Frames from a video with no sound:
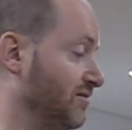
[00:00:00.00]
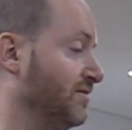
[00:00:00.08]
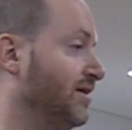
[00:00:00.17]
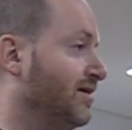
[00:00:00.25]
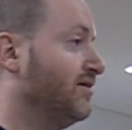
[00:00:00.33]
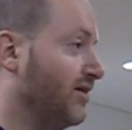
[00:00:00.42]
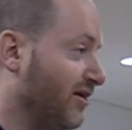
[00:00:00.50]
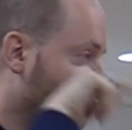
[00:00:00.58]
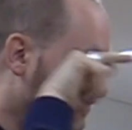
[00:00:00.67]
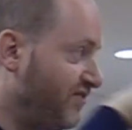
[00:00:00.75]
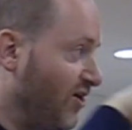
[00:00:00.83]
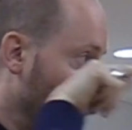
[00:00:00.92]
You
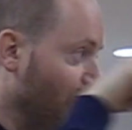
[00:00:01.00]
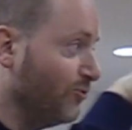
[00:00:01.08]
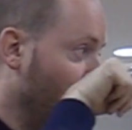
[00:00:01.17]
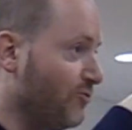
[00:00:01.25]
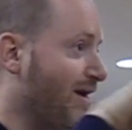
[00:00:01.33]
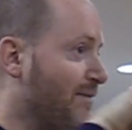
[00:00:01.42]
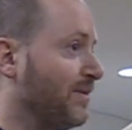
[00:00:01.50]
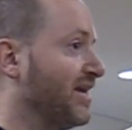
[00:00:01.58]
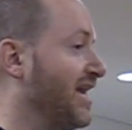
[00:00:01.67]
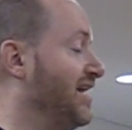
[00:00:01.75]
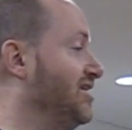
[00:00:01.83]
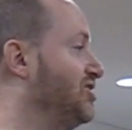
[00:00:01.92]
file new
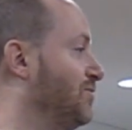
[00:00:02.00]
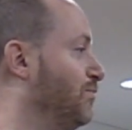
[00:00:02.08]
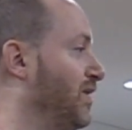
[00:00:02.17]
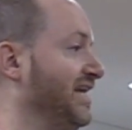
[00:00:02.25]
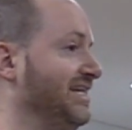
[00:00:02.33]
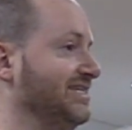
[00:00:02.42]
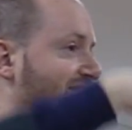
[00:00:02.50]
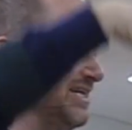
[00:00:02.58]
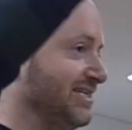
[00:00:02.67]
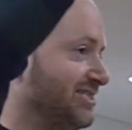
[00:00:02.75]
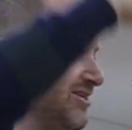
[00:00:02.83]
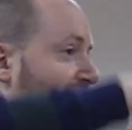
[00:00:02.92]
application, please, and it's